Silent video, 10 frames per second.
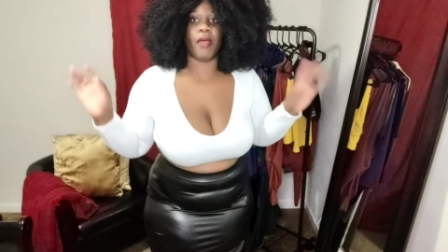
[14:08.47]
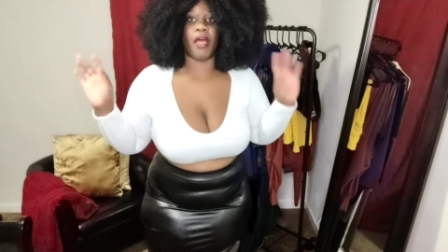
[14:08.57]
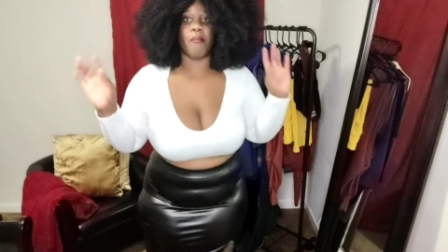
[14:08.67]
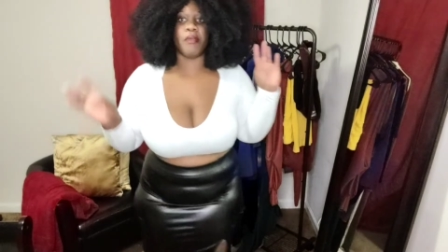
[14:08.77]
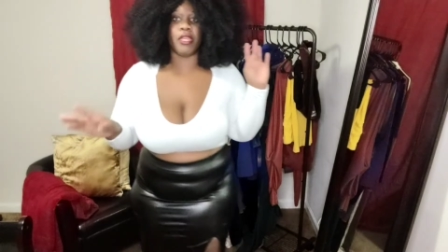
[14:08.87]

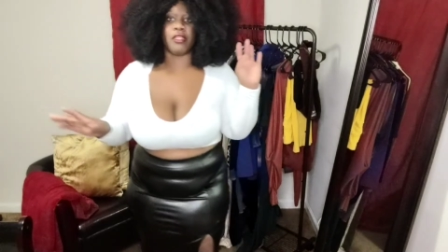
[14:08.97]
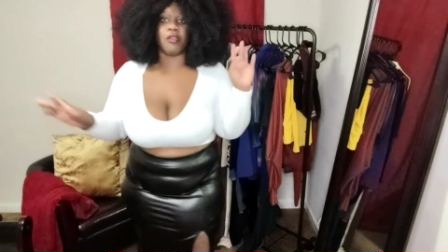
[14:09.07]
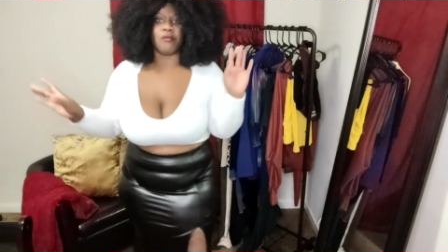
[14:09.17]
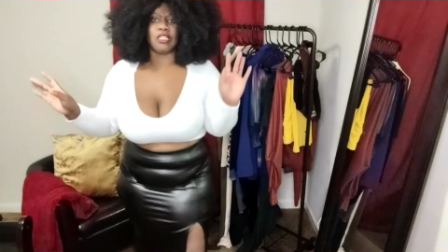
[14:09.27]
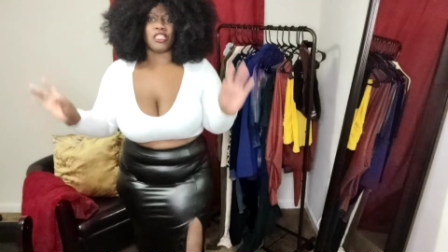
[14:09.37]
I picked
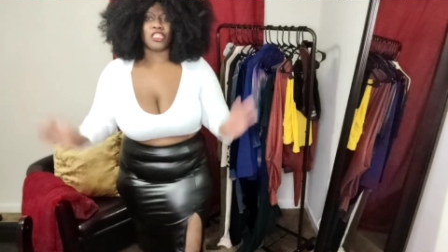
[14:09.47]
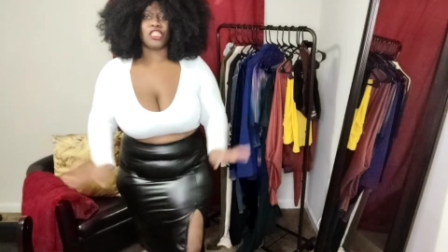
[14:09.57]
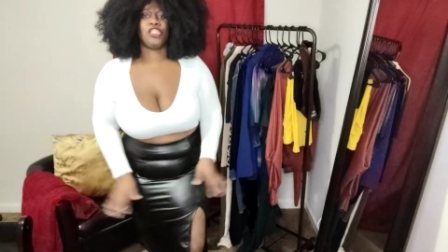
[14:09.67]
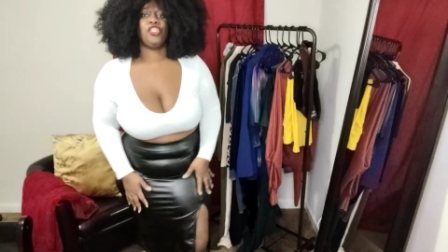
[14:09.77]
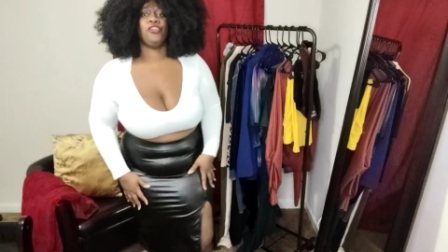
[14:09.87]
up this
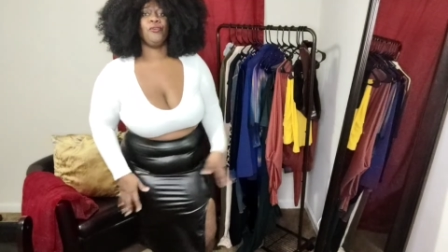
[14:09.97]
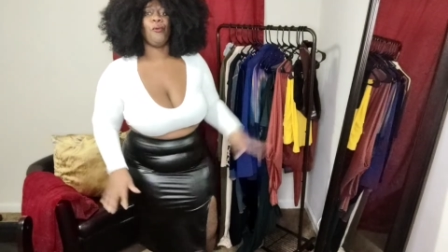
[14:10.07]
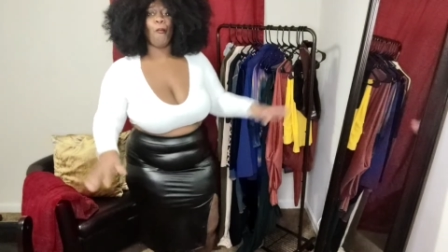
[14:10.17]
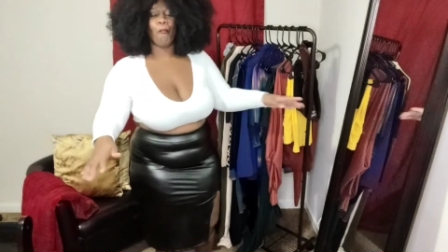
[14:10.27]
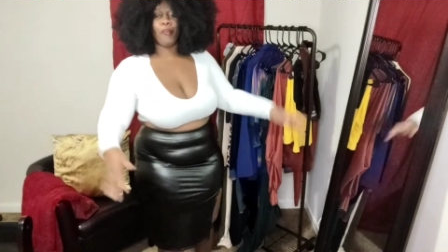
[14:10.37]

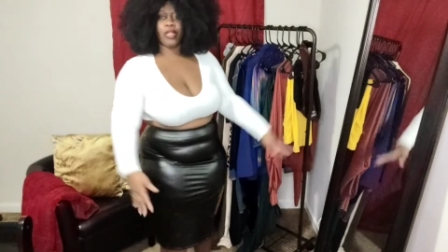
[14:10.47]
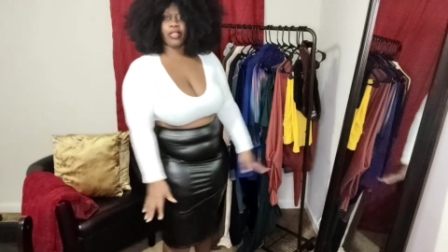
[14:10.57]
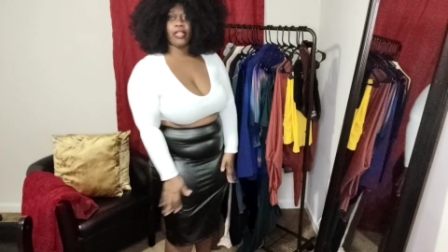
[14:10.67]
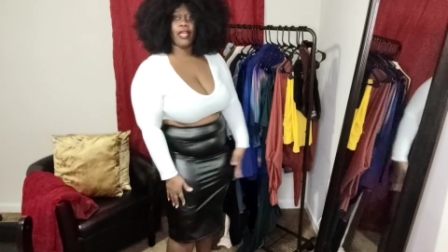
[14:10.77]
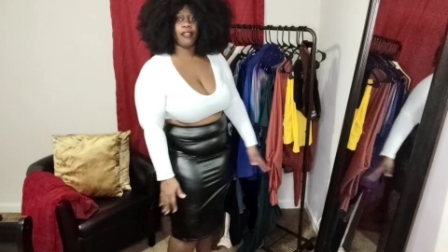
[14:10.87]
cute
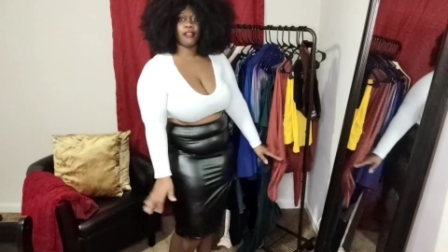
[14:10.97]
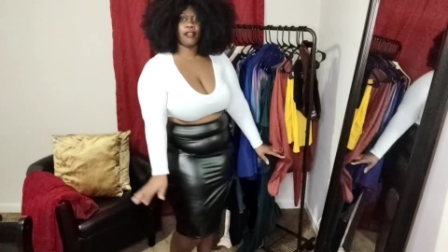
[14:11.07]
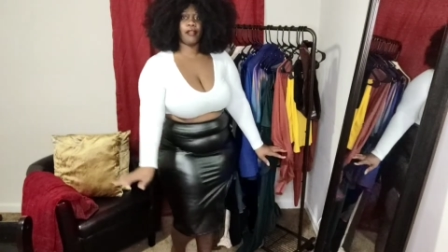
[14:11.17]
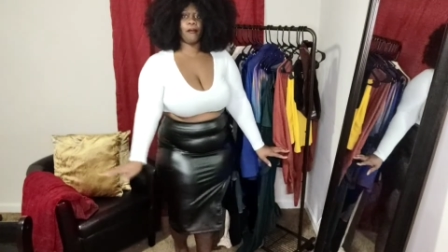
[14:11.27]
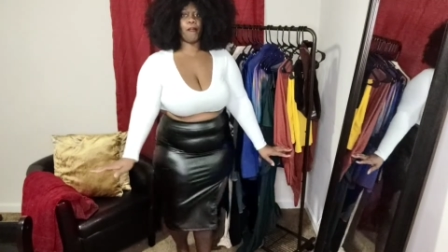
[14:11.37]

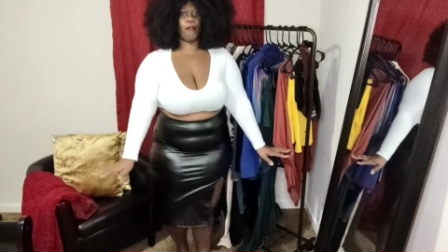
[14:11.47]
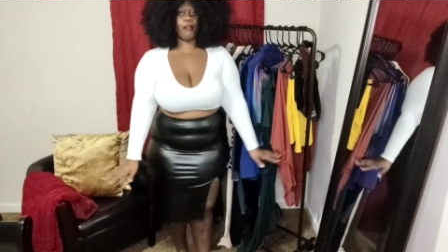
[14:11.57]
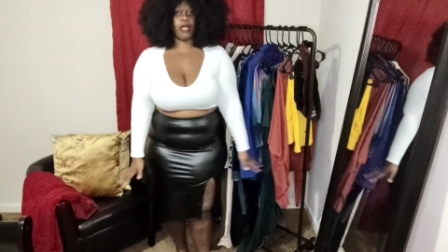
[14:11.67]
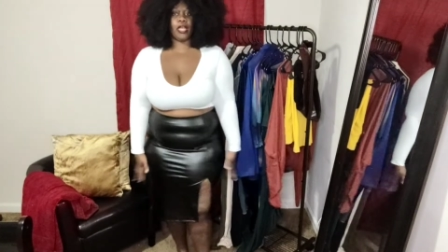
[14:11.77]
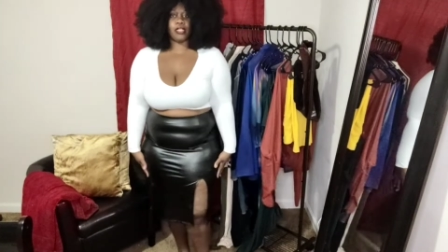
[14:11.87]
pleather
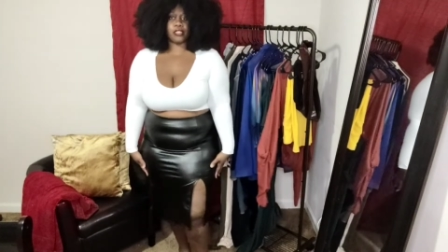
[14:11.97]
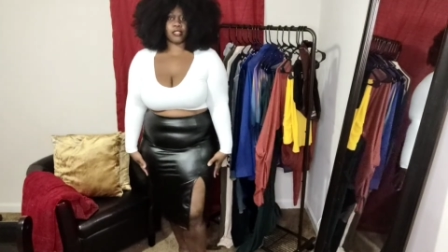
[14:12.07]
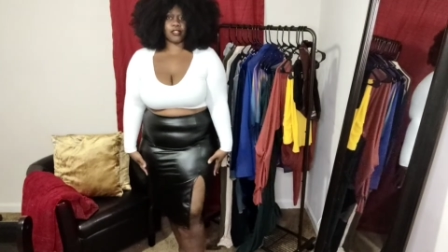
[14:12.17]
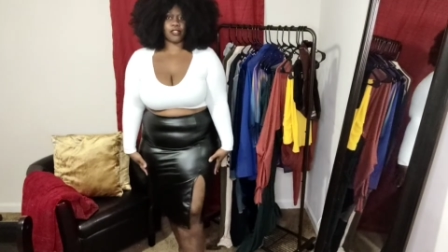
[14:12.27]
pencil